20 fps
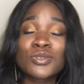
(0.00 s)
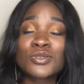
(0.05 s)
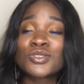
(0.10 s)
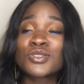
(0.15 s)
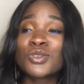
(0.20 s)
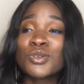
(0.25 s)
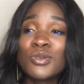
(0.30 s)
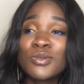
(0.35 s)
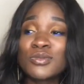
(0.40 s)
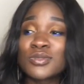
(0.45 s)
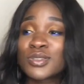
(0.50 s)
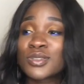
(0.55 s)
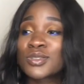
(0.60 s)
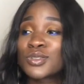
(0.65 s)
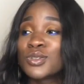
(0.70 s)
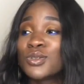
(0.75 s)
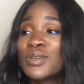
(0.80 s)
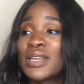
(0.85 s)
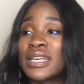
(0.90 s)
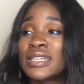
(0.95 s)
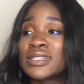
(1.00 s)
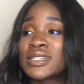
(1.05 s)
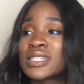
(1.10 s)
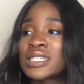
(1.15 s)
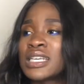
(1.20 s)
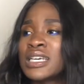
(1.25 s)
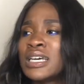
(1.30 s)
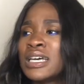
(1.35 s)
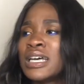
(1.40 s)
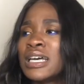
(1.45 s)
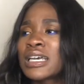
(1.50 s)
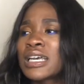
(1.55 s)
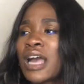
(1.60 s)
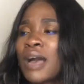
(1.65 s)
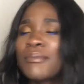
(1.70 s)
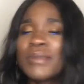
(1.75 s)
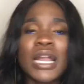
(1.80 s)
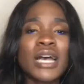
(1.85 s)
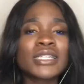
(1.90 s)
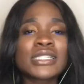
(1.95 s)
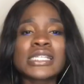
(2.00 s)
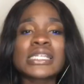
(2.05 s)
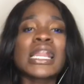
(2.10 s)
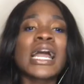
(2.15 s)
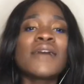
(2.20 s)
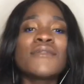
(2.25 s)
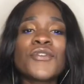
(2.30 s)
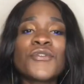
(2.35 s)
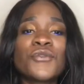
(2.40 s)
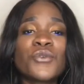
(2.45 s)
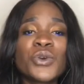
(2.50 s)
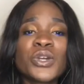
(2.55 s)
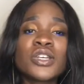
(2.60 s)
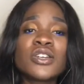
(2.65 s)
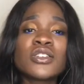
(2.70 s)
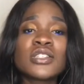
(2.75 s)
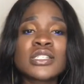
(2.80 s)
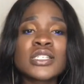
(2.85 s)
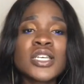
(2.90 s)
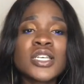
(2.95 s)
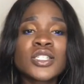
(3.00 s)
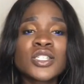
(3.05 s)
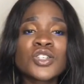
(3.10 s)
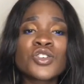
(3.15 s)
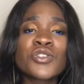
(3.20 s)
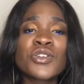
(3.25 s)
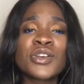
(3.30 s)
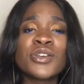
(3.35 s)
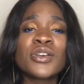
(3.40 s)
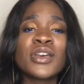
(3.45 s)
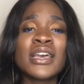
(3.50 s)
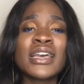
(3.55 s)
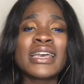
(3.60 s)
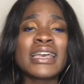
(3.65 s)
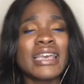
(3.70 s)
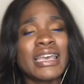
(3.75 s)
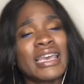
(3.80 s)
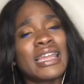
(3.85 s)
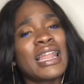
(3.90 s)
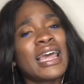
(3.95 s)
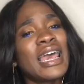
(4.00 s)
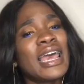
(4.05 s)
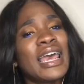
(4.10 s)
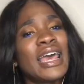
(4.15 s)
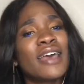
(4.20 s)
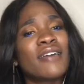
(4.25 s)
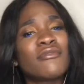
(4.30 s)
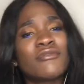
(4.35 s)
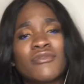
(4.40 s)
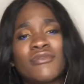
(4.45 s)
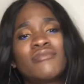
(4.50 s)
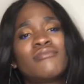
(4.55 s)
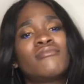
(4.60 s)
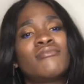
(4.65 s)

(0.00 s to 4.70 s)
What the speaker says: students coming out saying, I have a 4-year CS degree, and I have